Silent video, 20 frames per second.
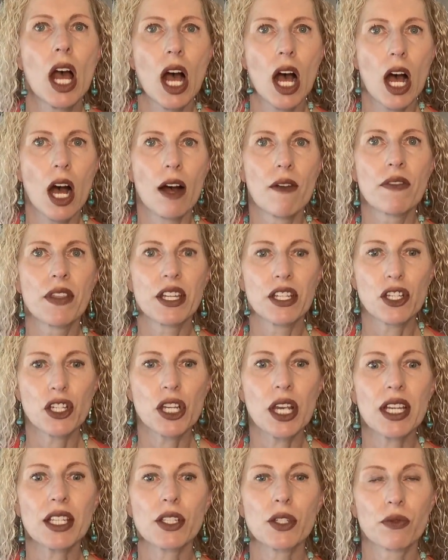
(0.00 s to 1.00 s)
of the
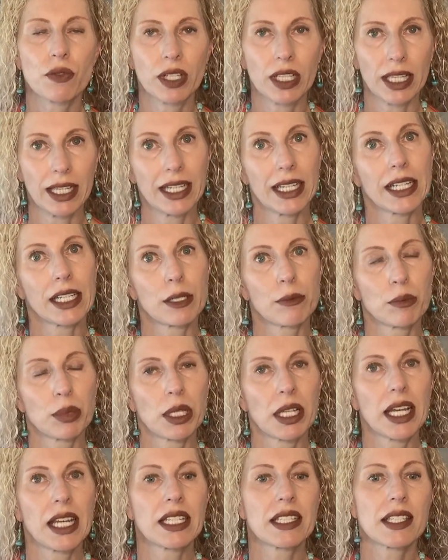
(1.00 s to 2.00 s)
chest-related
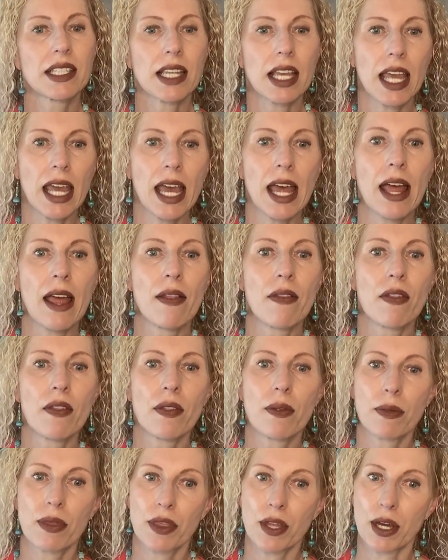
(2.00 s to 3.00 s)
complaints and
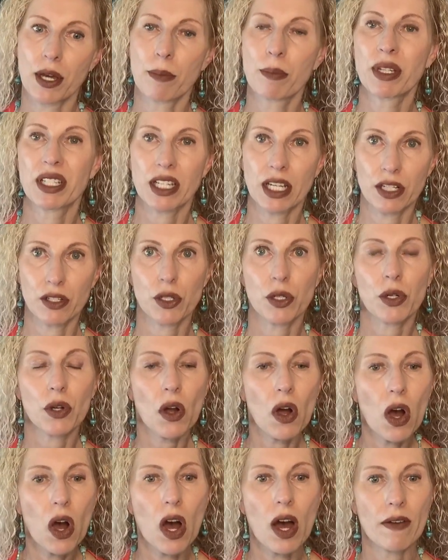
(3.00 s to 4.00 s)
the potential
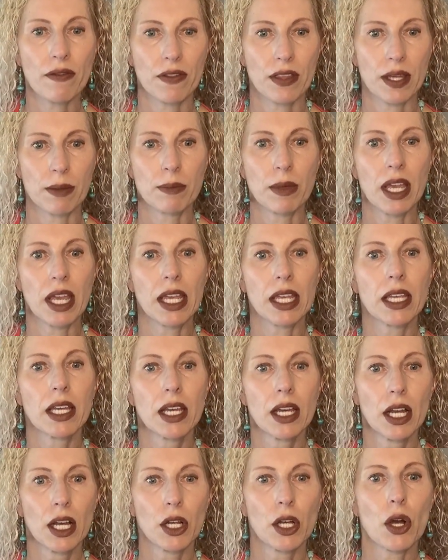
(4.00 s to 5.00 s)
cough that may
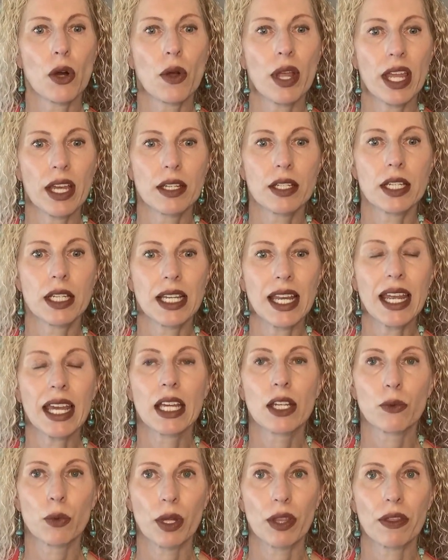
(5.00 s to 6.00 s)
go hand in
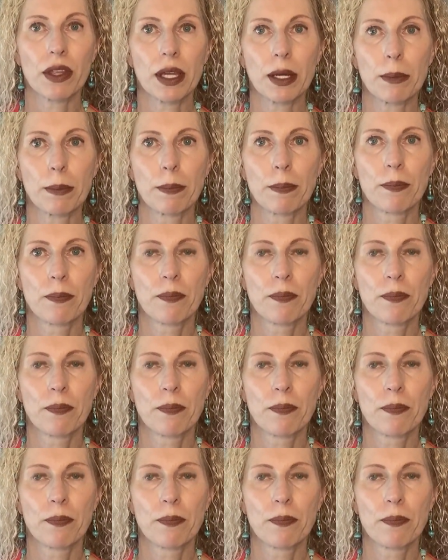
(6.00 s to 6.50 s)
hand with it.